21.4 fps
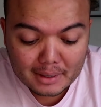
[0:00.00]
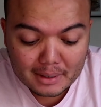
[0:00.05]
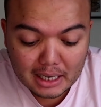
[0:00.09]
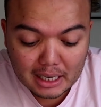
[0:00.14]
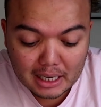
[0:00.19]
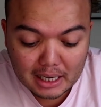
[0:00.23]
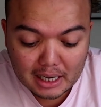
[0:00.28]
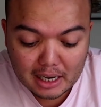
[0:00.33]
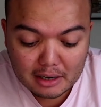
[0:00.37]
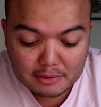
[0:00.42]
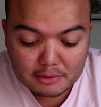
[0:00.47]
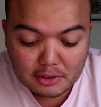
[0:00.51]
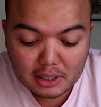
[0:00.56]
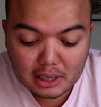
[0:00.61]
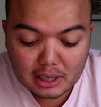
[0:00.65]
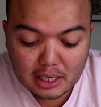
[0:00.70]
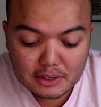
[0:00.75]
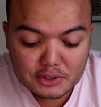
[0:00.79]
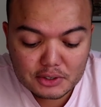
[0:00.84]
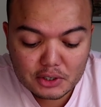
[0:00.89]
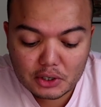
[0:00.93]
After
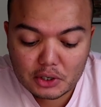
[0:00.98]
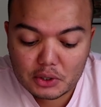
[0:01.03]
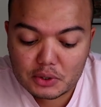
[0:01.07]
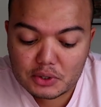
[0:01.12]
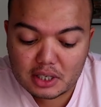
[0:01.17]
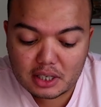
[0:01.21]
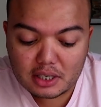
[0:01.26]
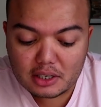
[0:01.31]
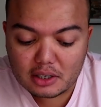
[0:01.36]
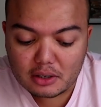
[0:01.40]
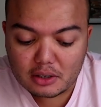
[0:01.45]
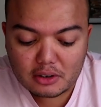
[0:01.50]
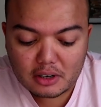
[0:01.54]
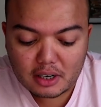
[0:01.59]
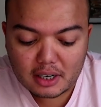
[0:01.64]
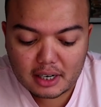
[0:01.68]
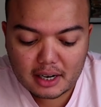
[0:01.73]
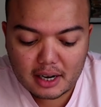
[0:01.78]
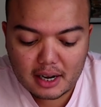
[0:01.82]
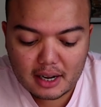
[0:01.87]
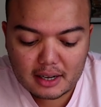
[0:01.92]
cleanser, use
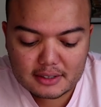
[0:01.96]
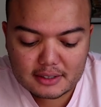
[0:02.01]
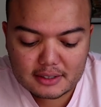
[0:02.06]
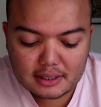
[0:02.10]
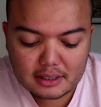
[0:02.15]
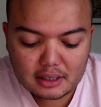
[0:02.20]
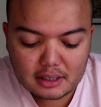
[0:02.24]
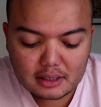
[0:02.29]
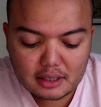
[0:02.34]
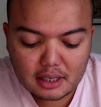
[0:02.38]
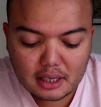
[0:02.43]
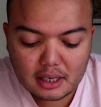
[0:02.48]
hyaluronic acid